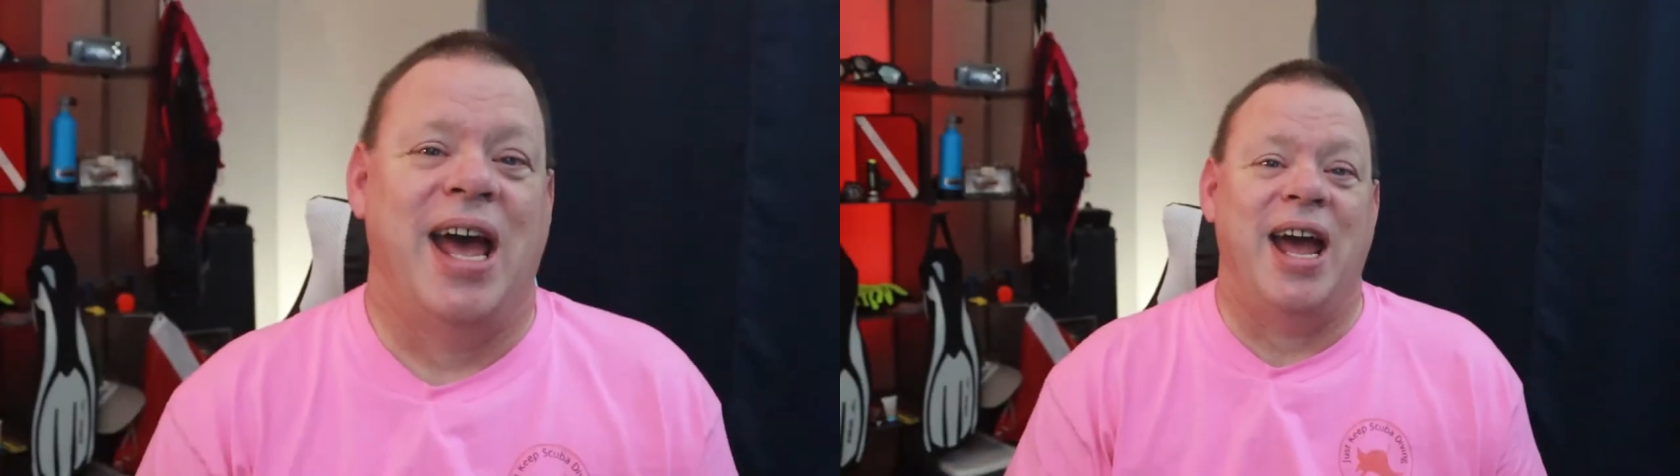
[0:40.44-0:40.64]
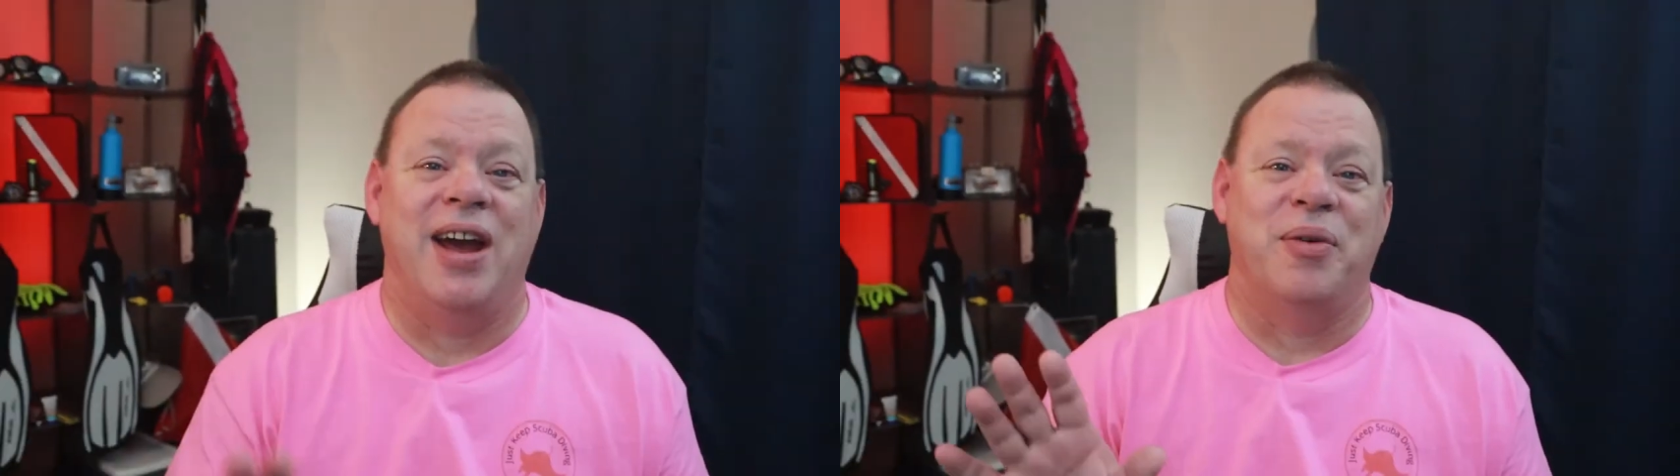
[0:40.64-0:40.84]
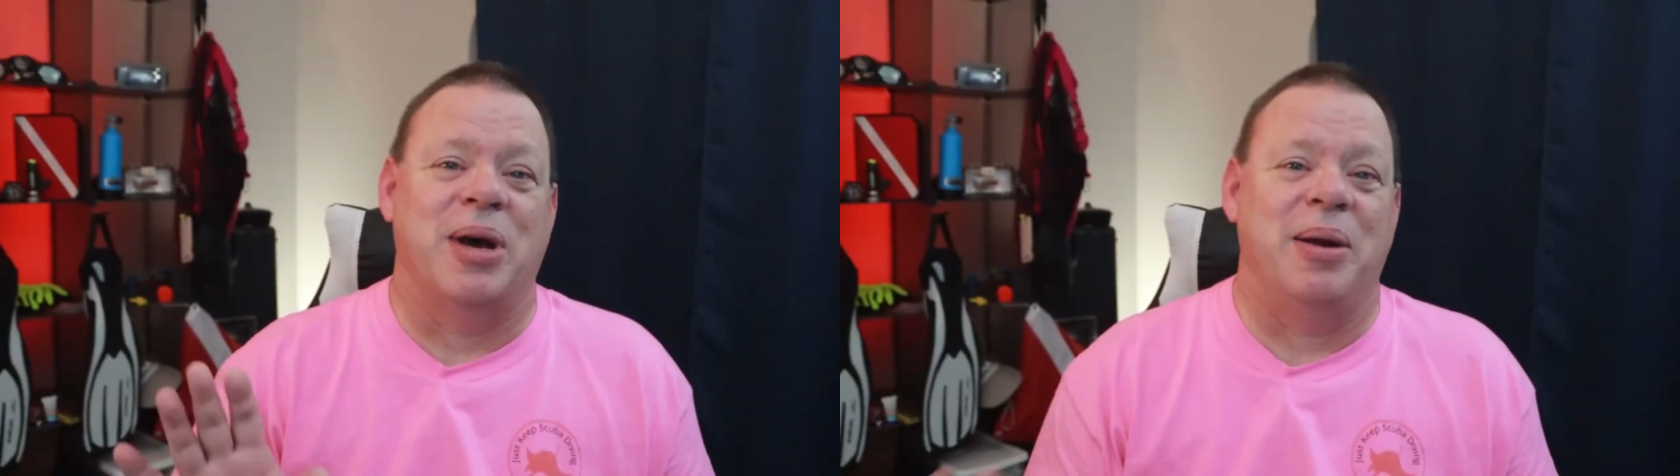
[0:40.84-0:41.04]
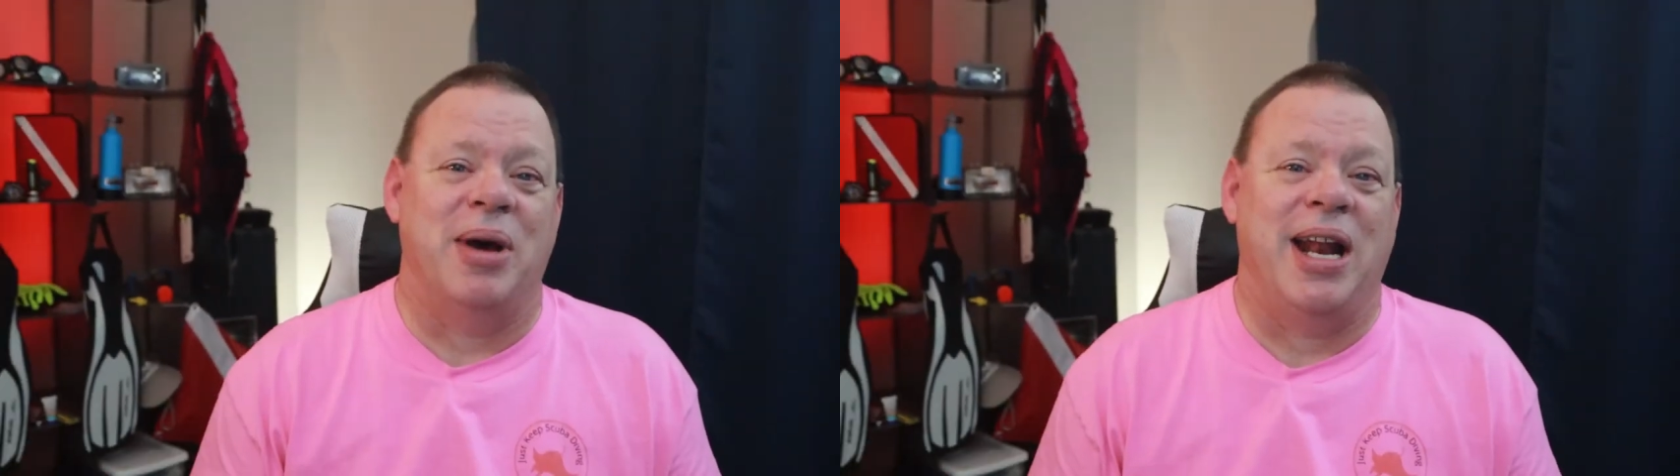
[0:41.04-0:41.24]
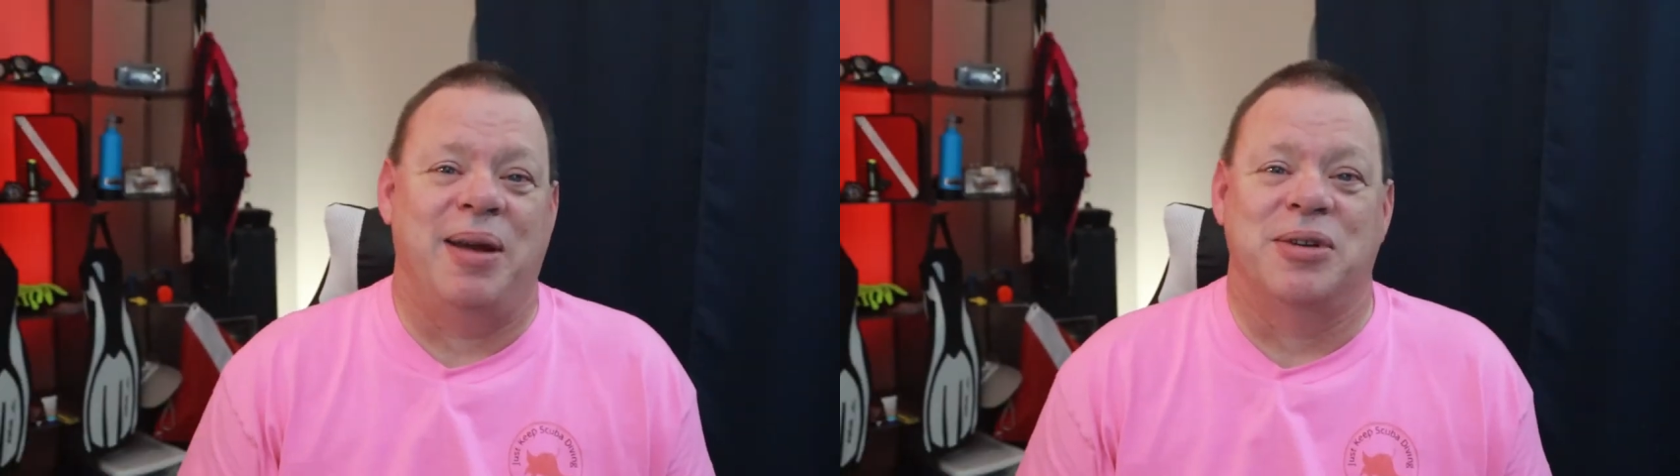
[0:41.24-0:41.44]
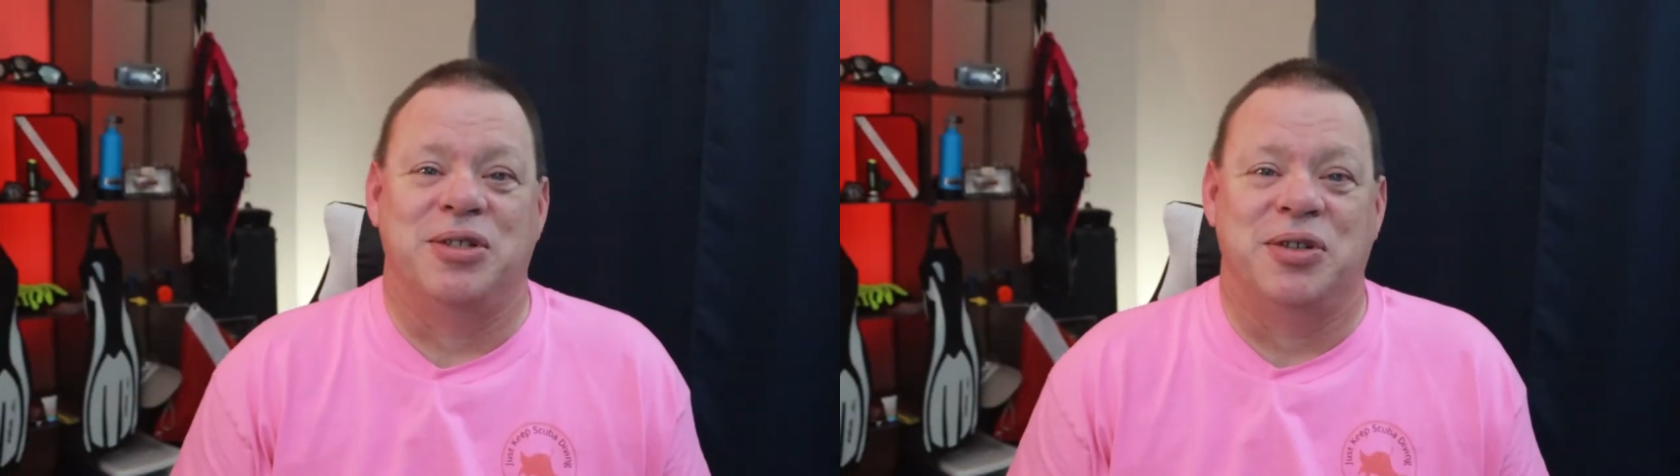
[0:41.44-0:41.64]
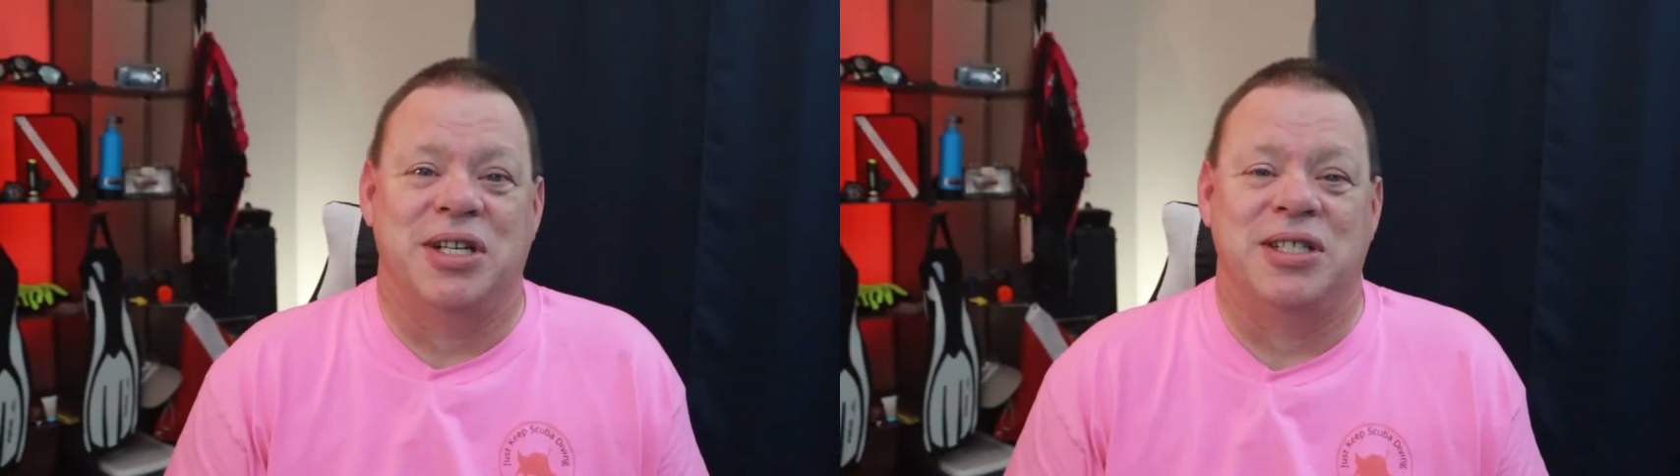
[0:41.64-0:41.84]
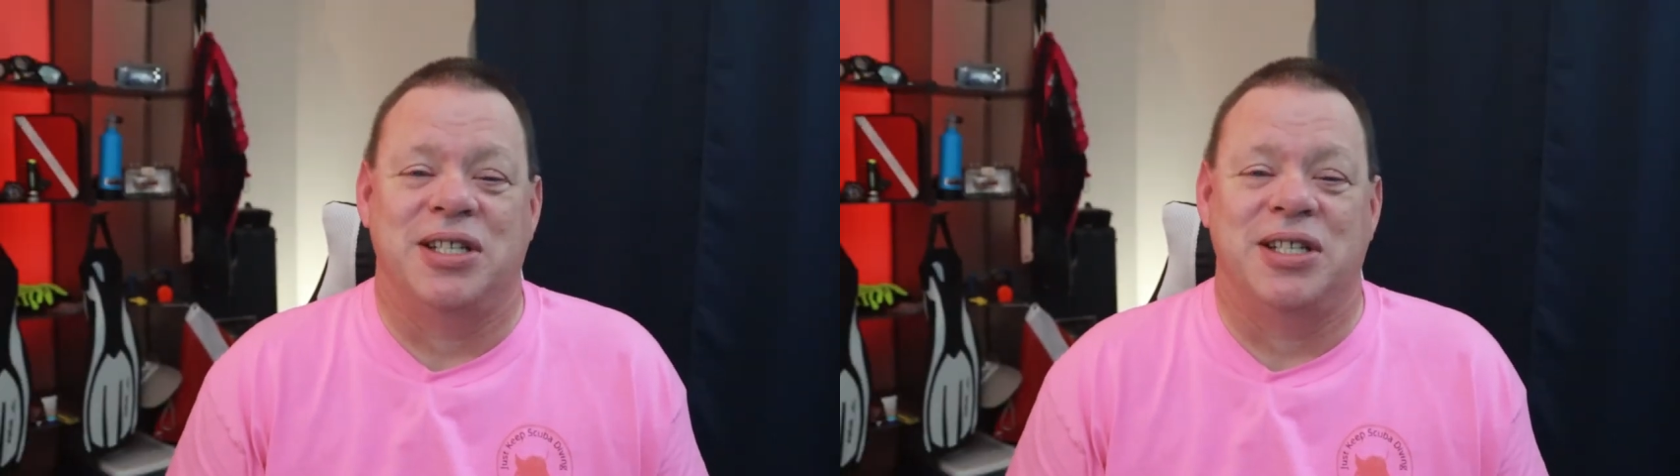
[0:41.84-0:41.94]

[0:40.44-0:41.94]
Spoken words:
Hey everybody, my name is Chris.